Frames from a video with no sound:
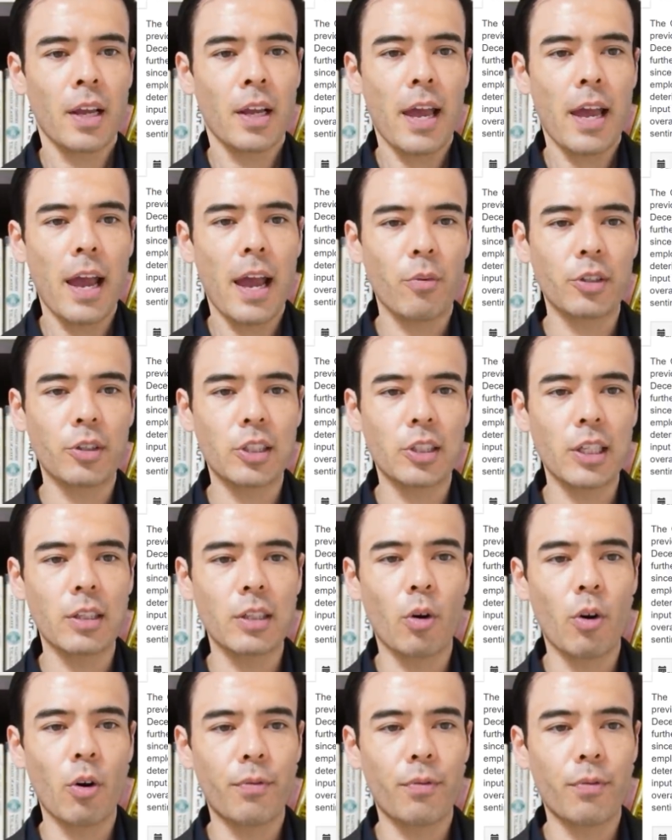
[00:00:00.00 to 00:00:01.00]
And we're seeing
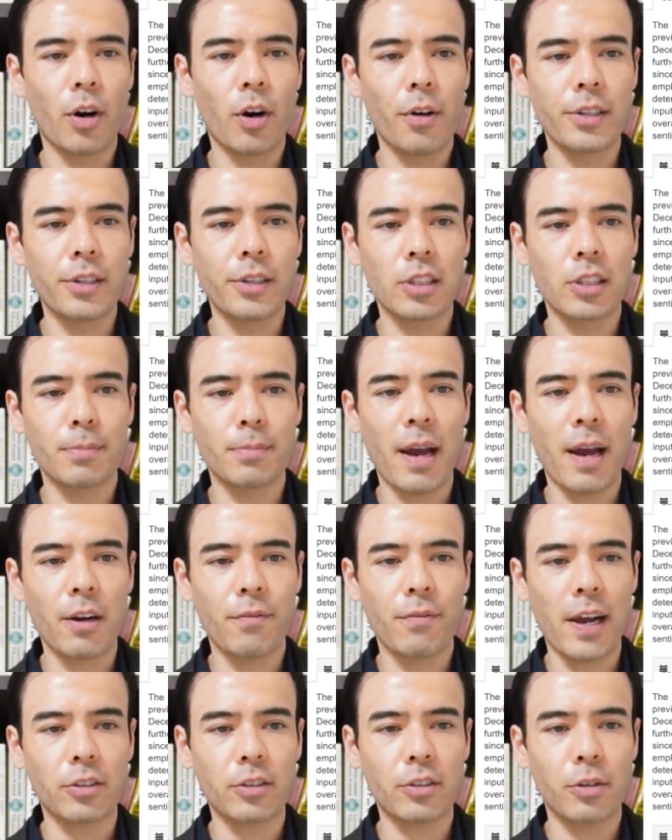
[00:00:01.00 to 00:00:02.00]
overall, this is
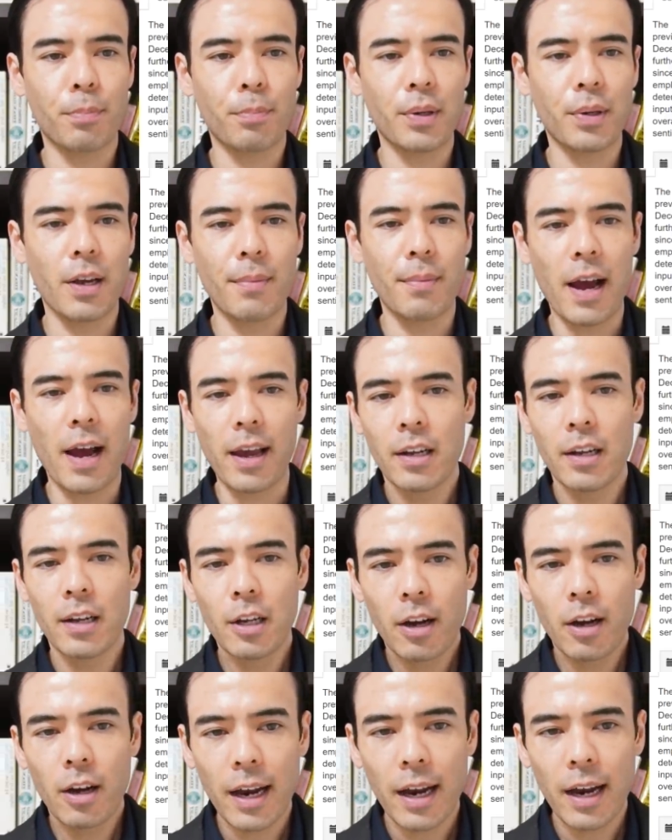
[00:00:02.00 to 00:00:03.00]
manufacturing PMI
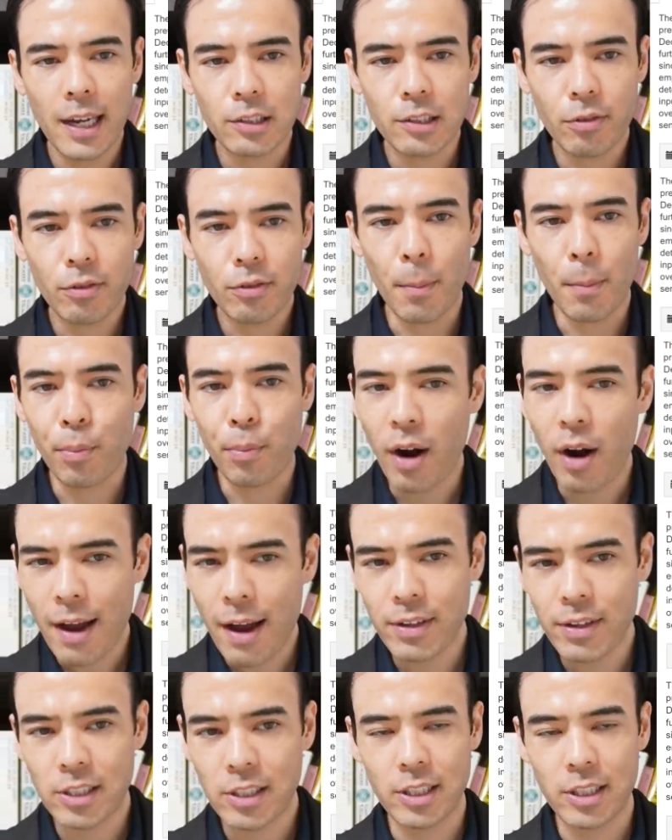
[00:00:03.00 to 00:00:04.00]
announced from the
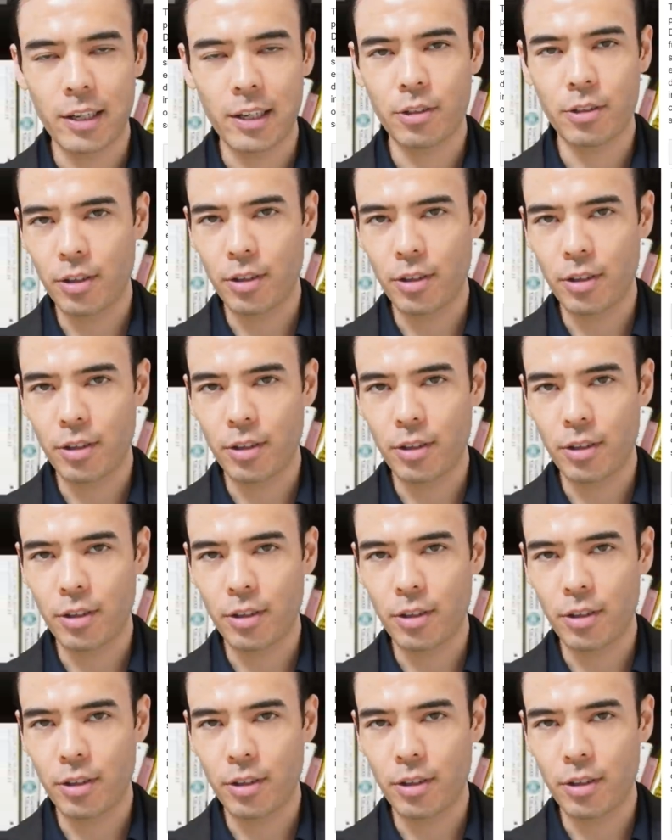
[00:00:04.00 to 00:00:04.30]
private sector.